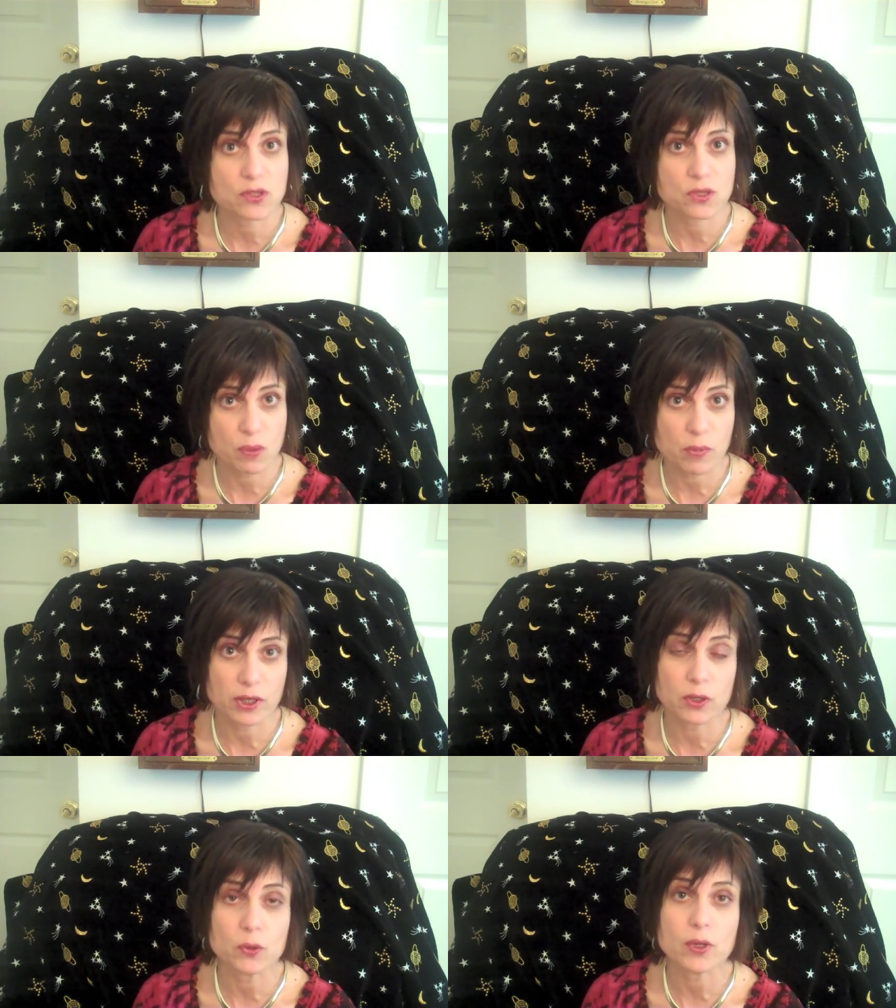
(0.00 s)

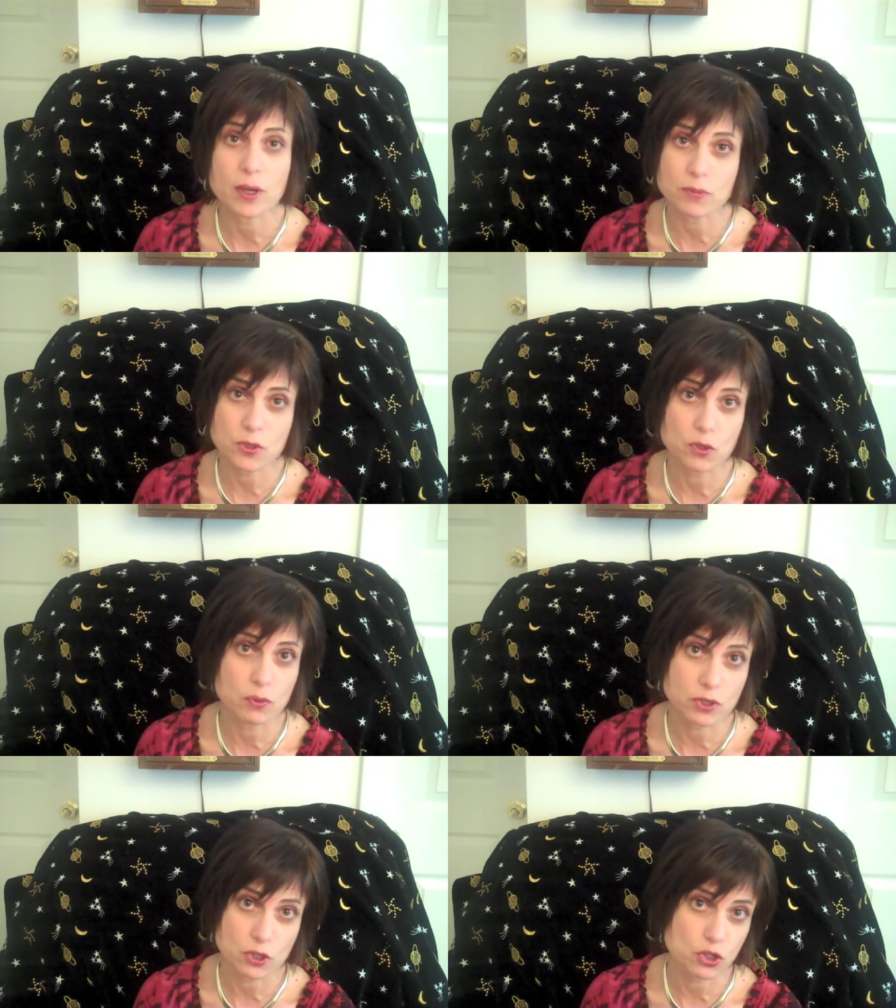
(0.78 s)
somebody who comes
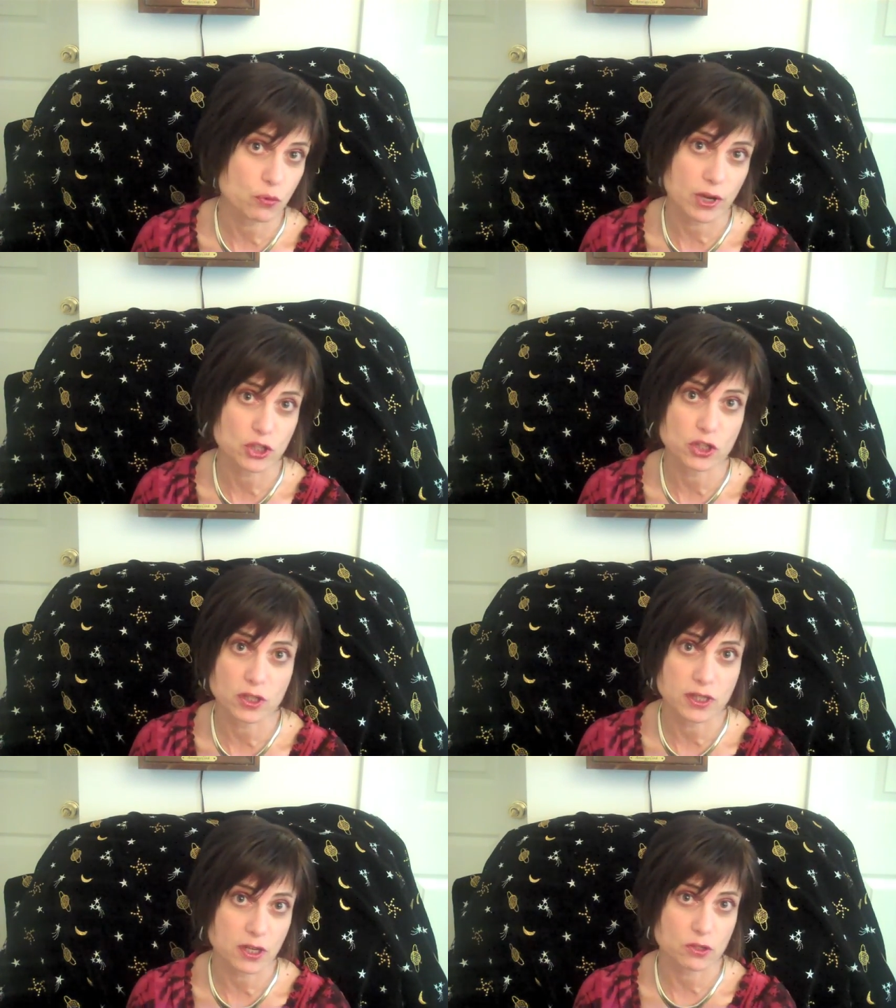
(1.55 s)
into a situation
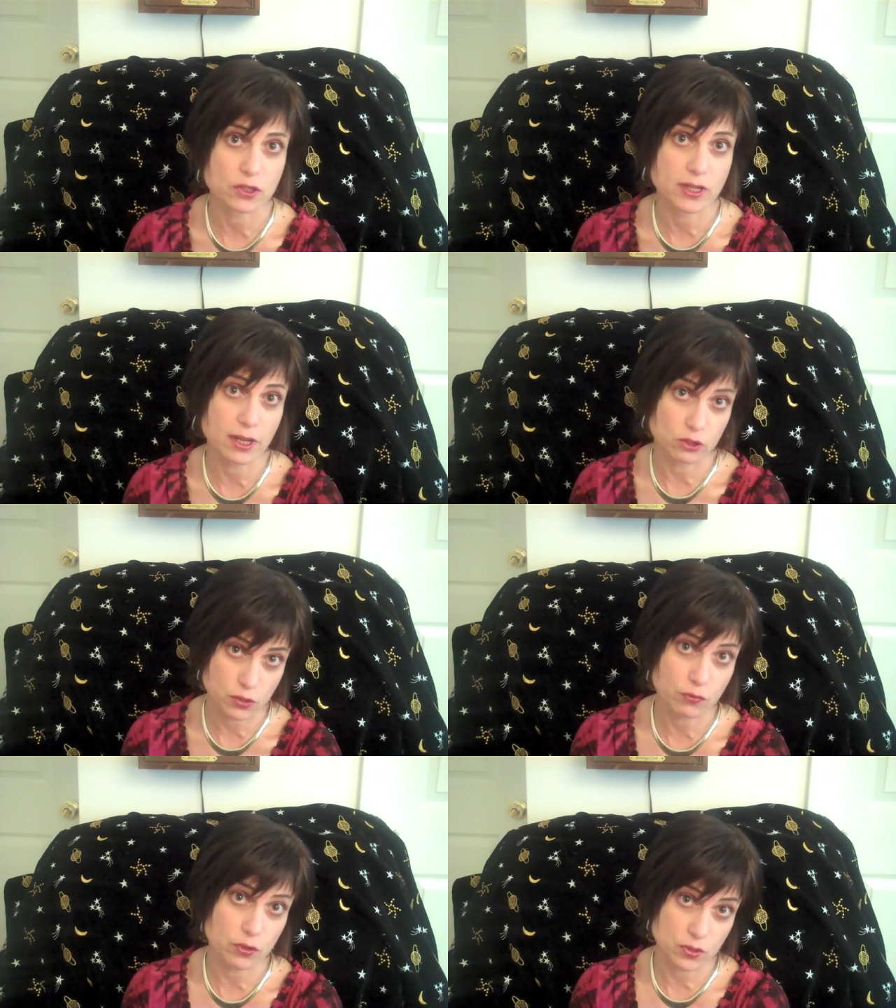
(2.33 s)
and tears it down
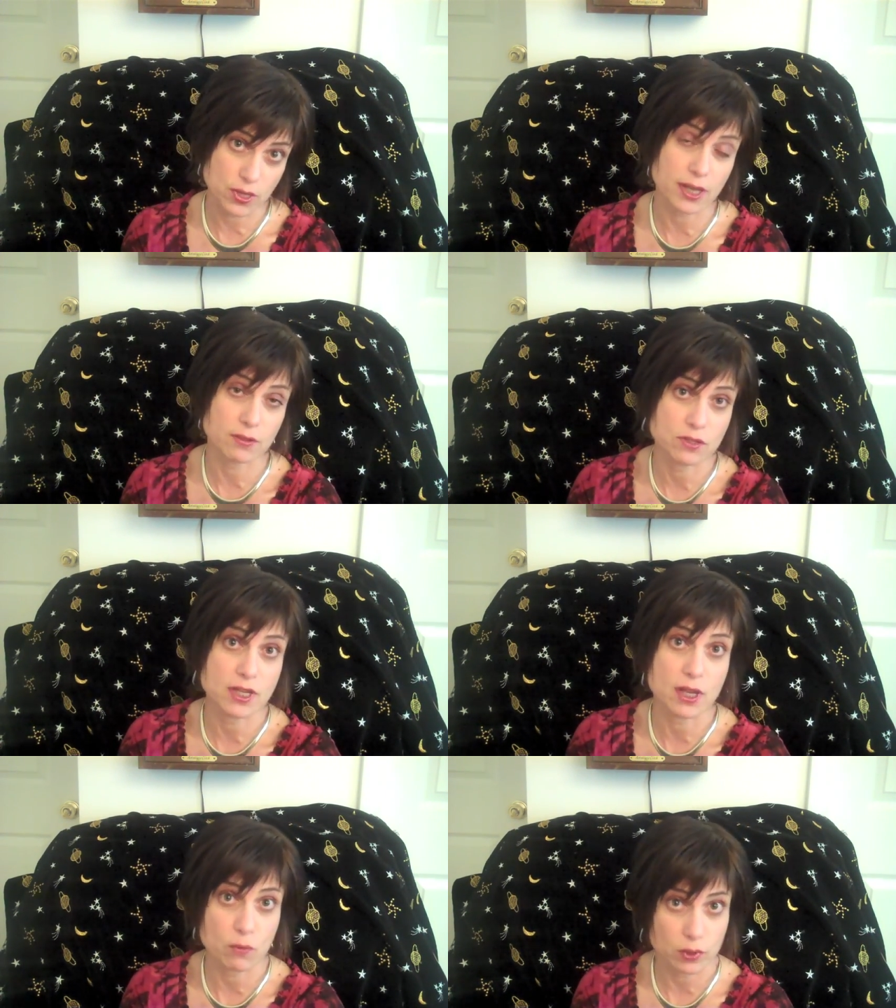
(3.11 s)
just for the sake of
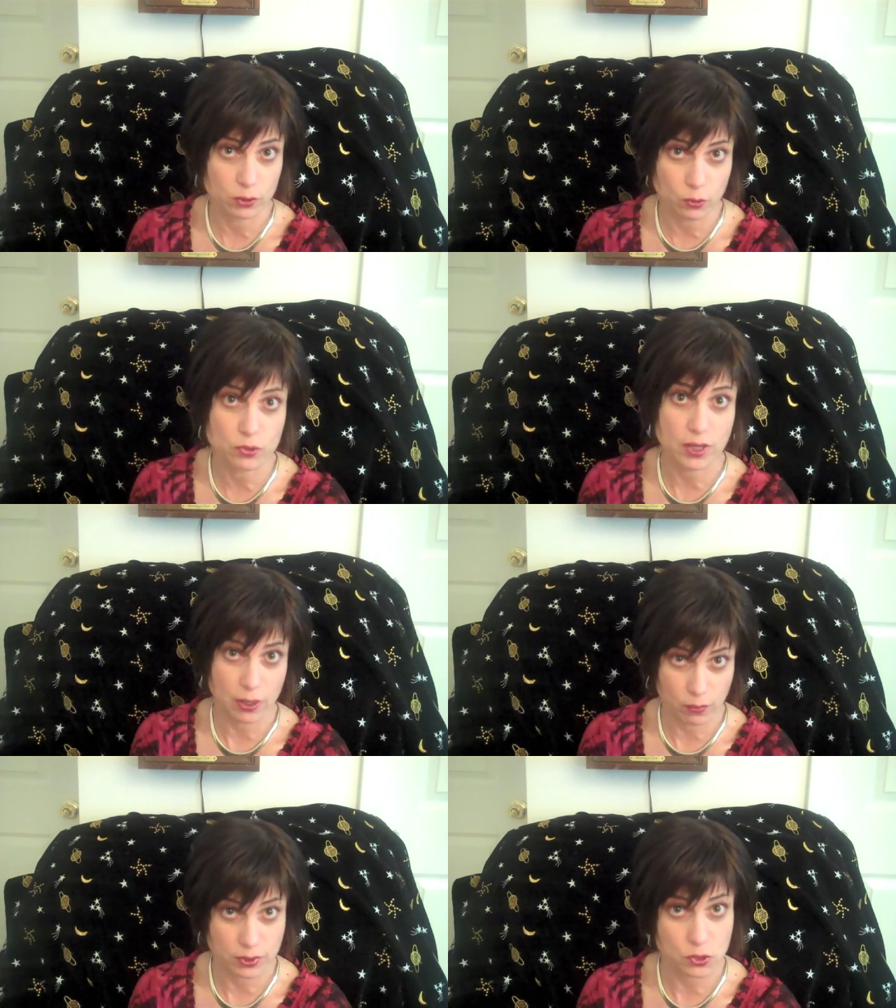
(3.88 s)
seeing what it looks
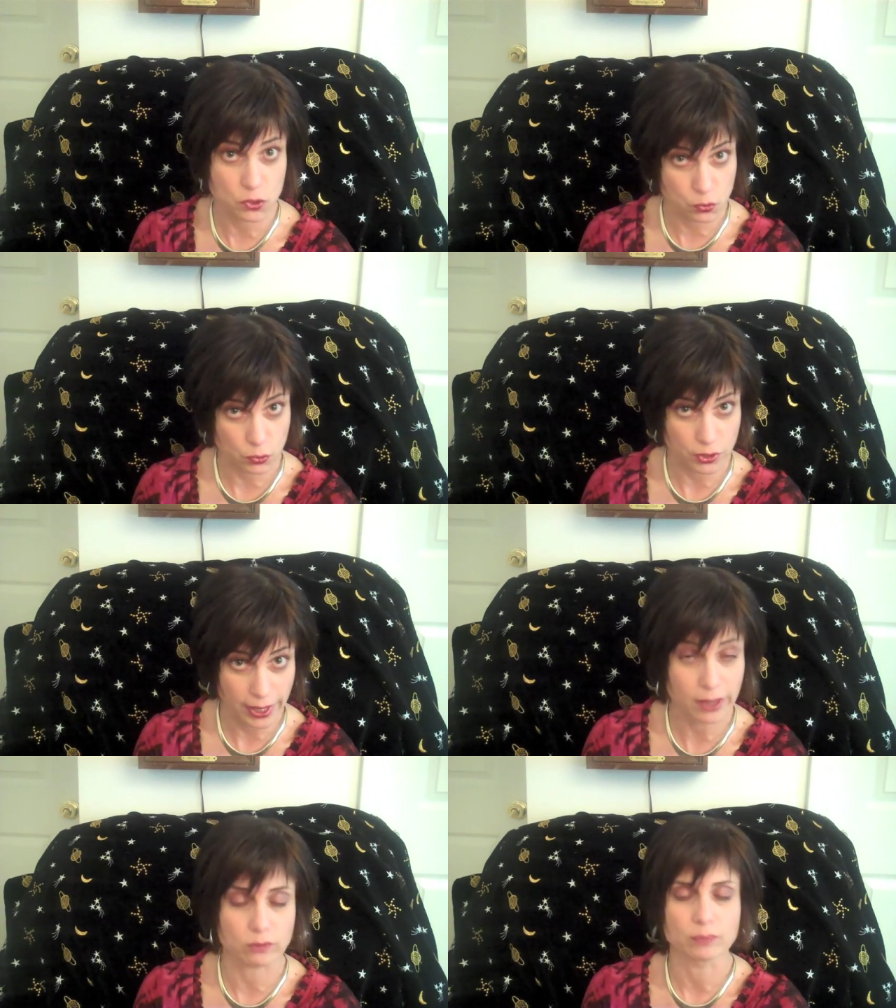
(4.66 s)
like once it's torn
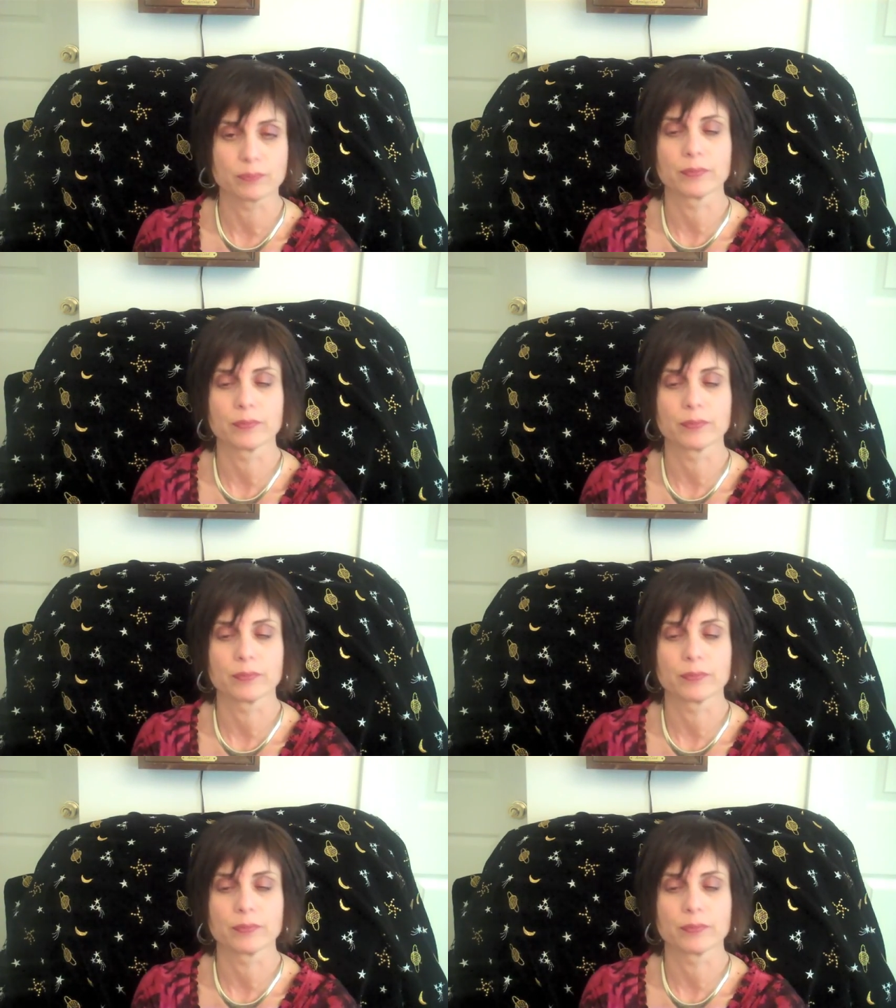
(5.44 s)
down.